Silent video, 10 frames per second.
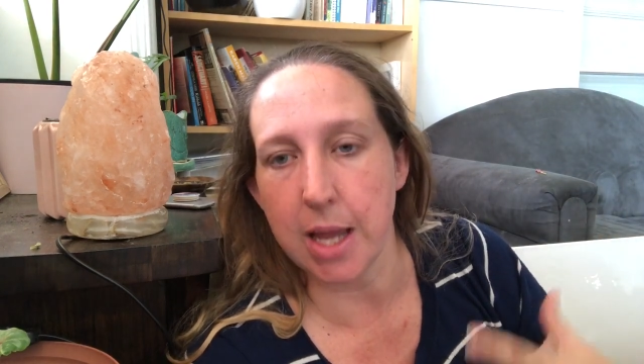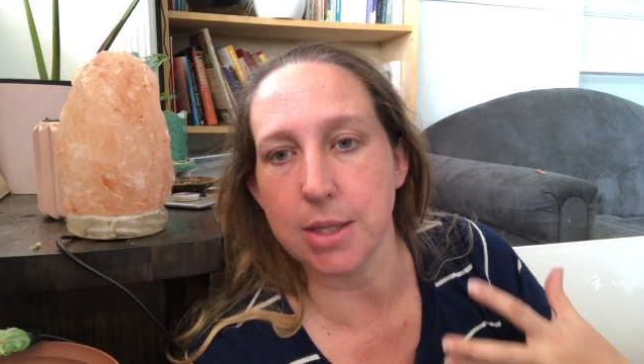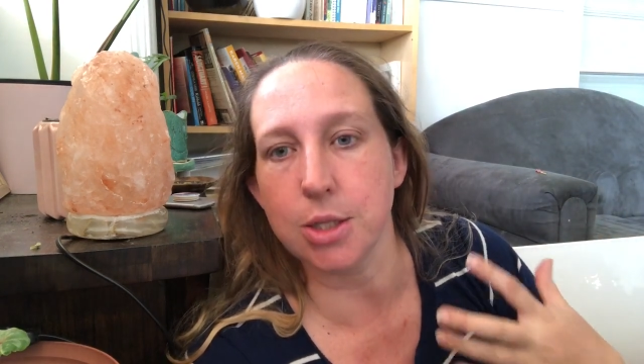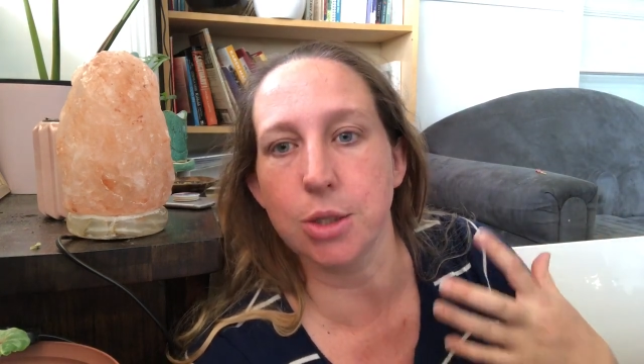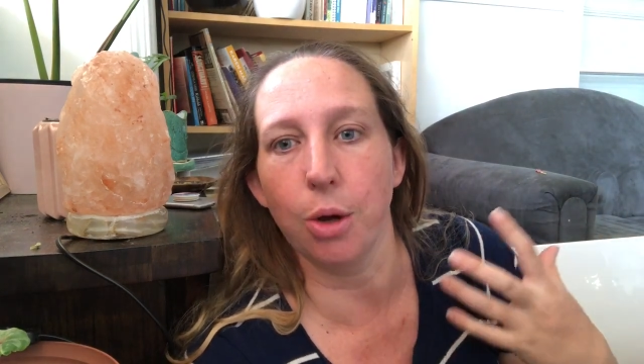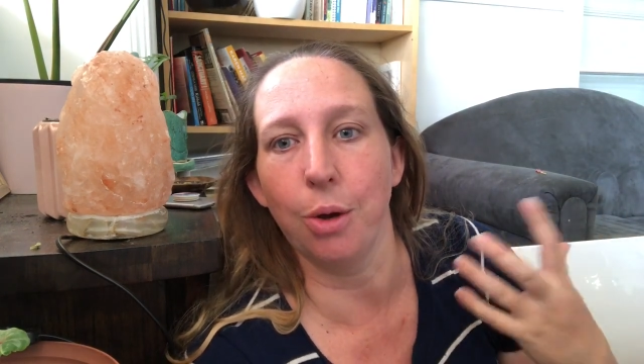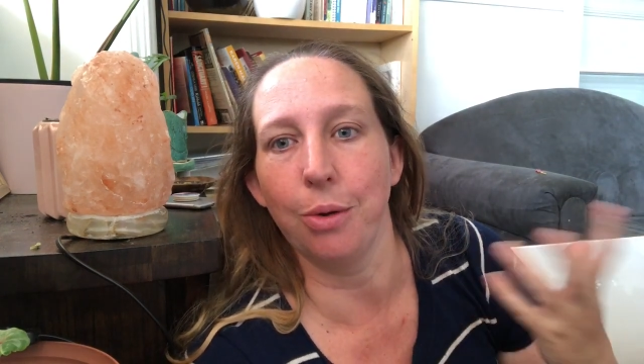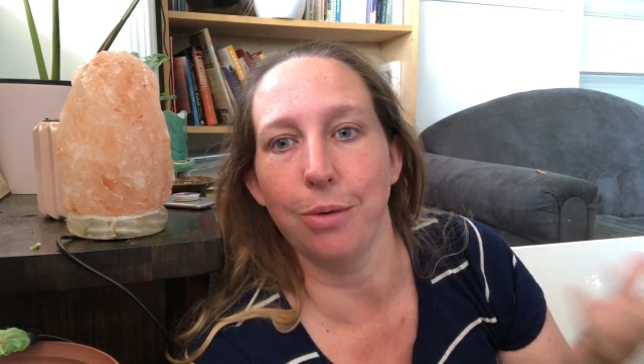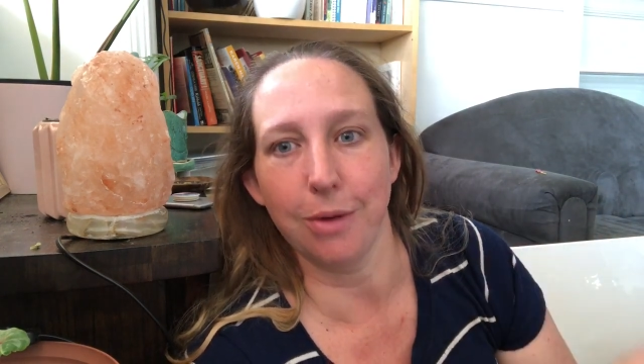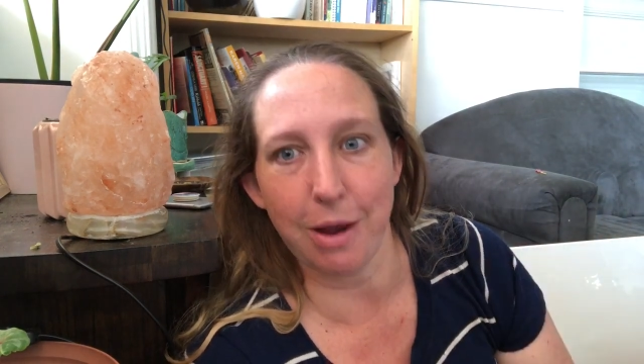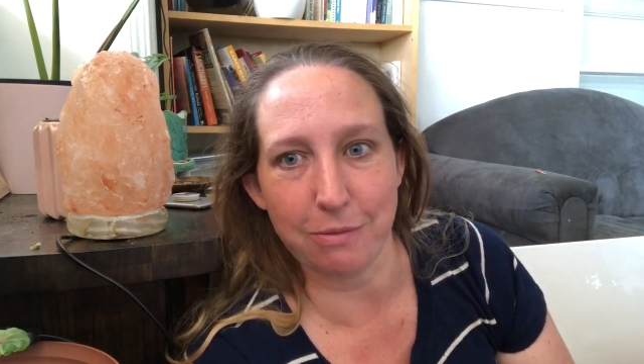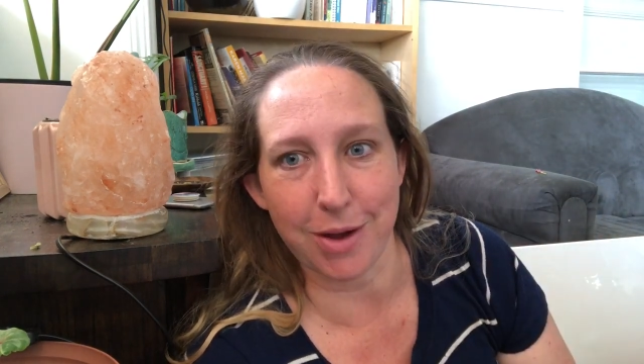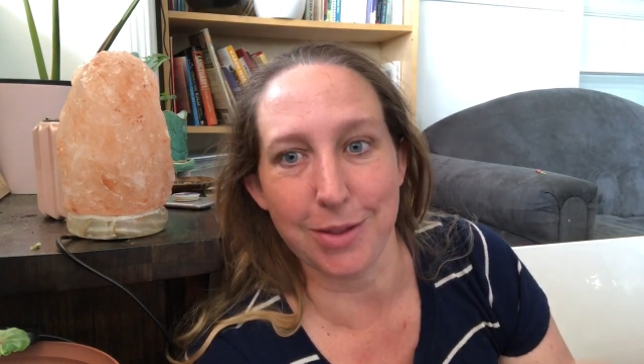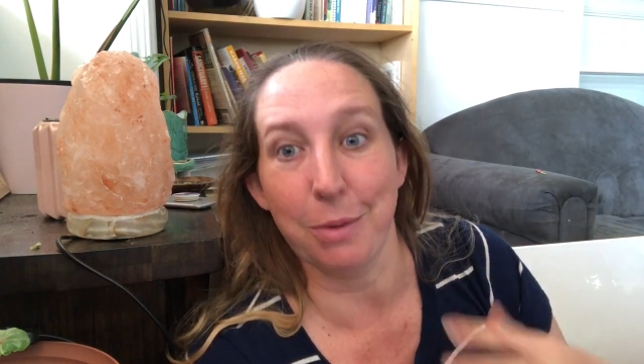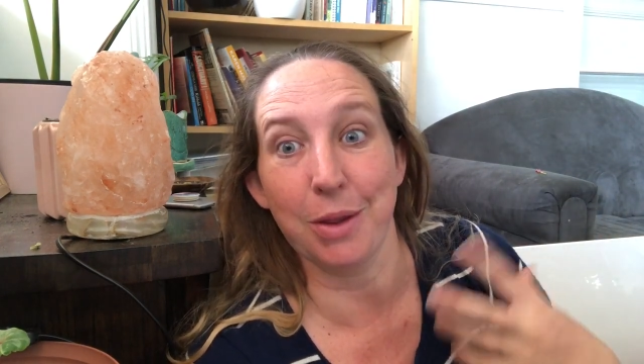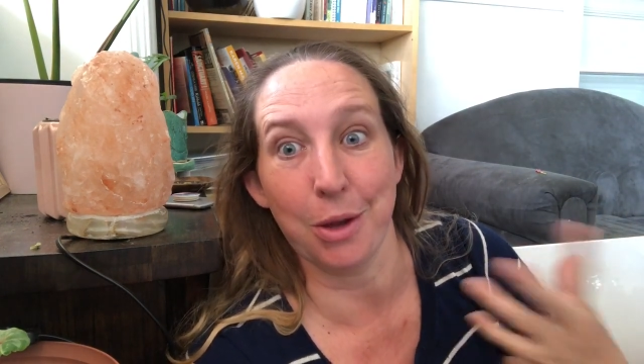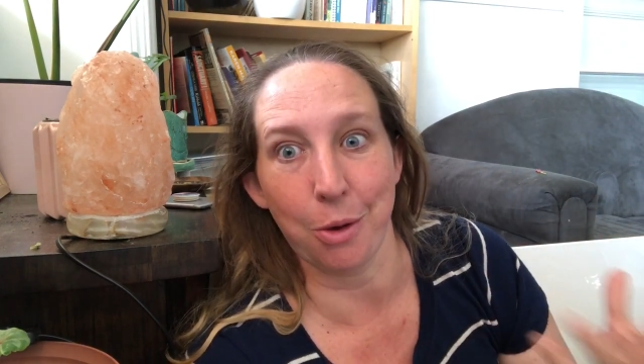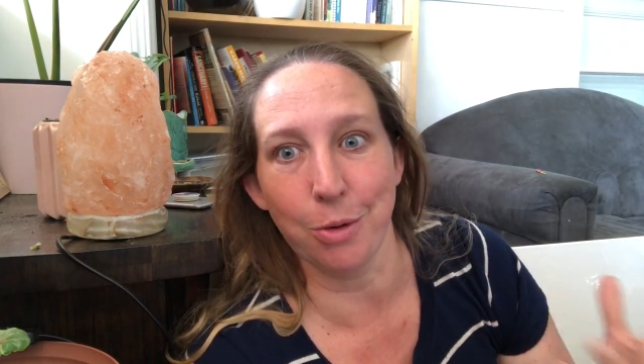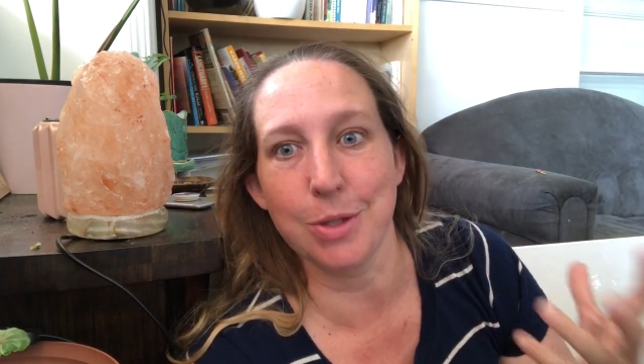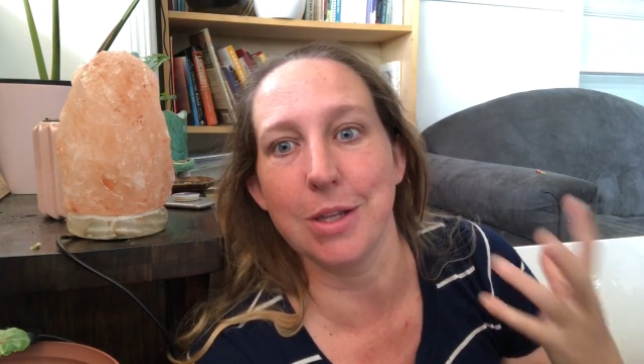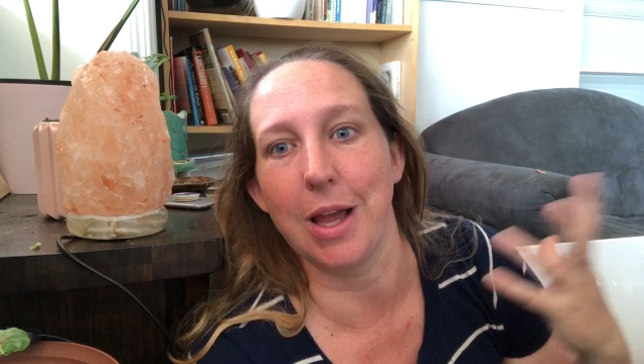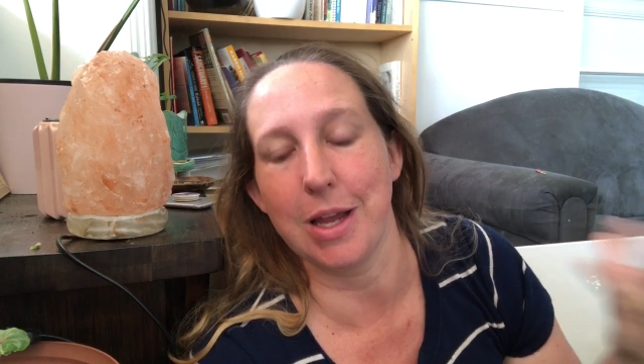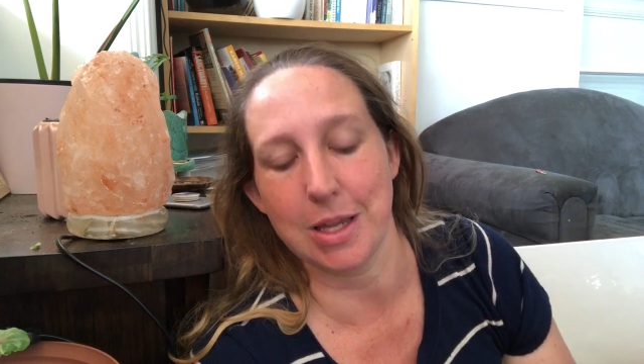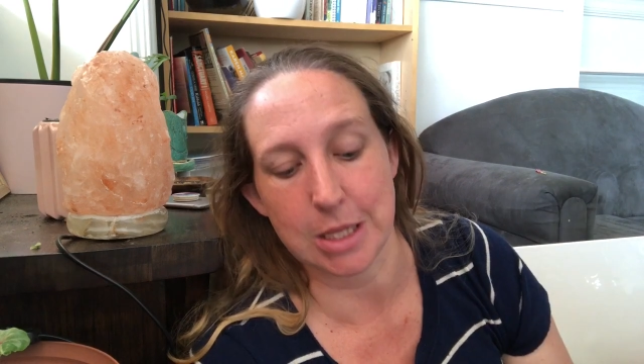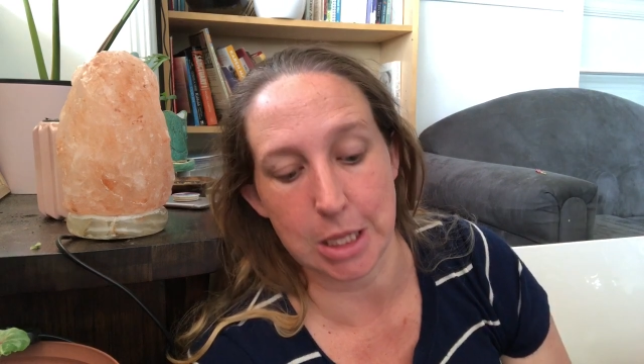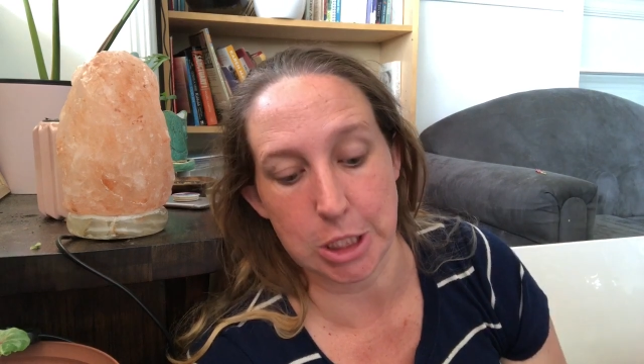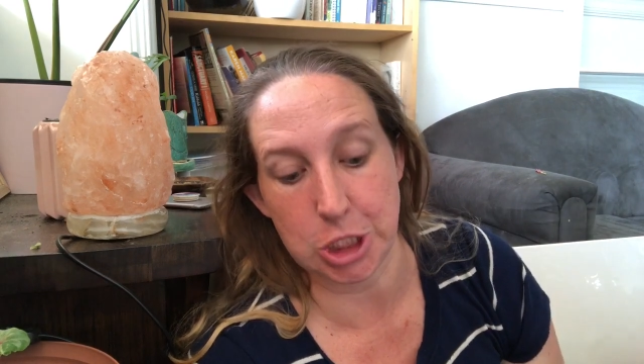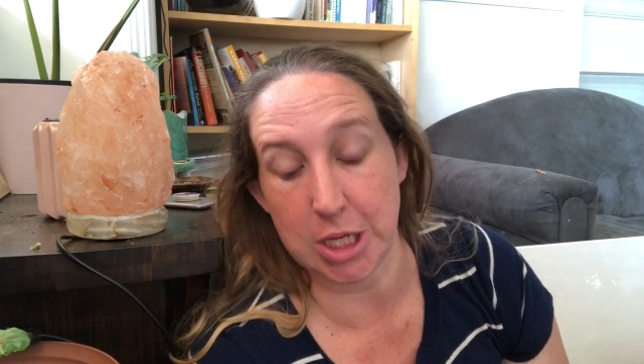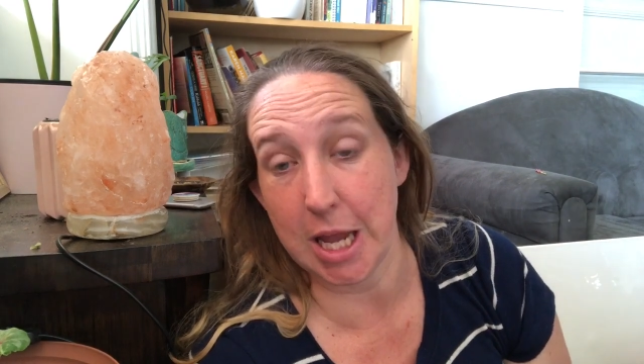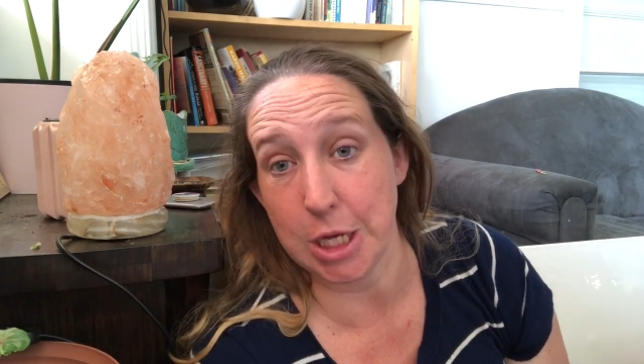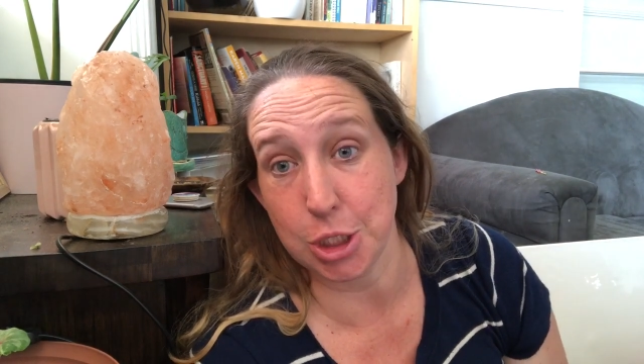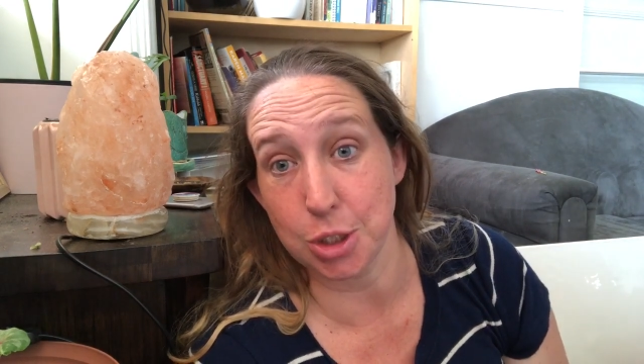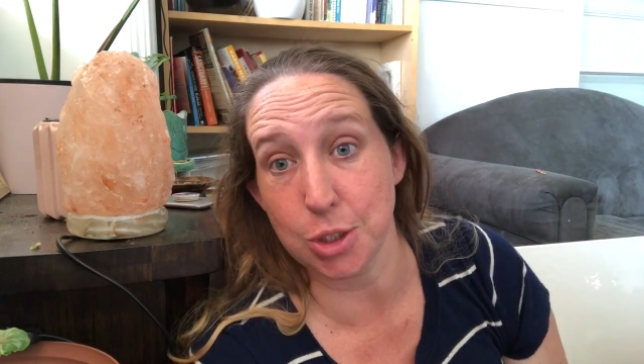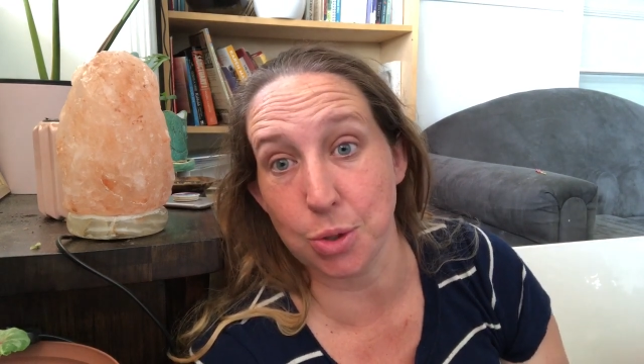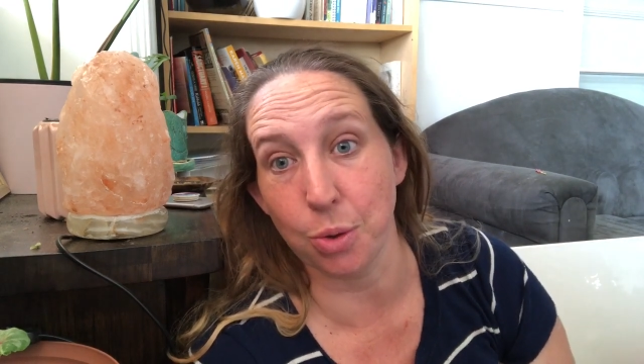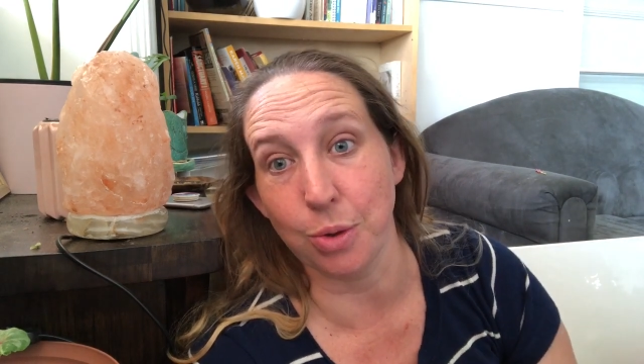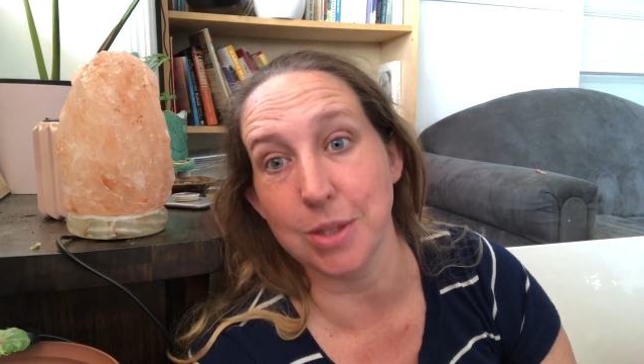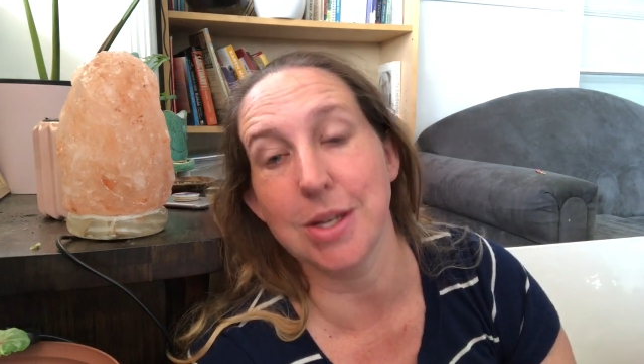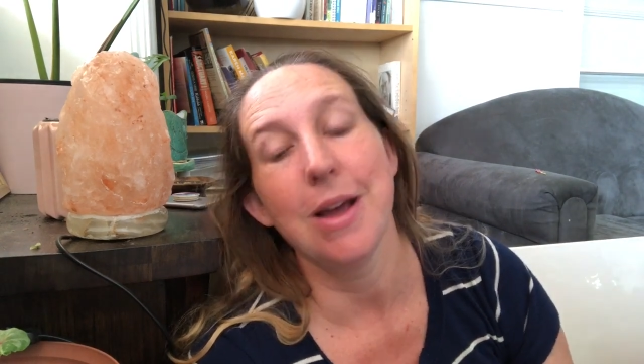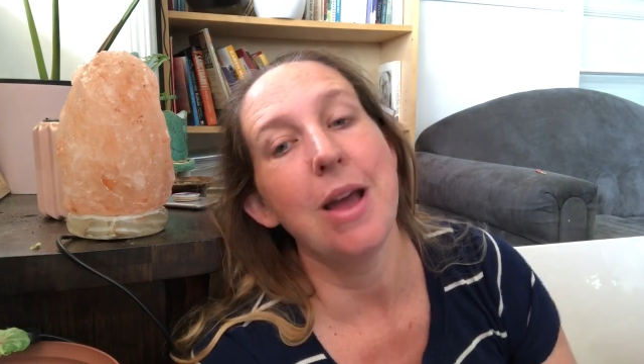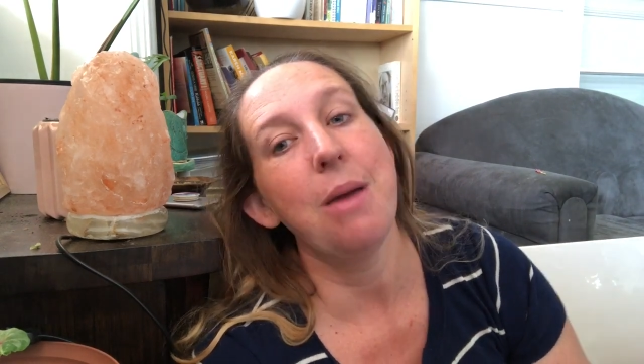and so I find that when I go to like the legit Asian stores,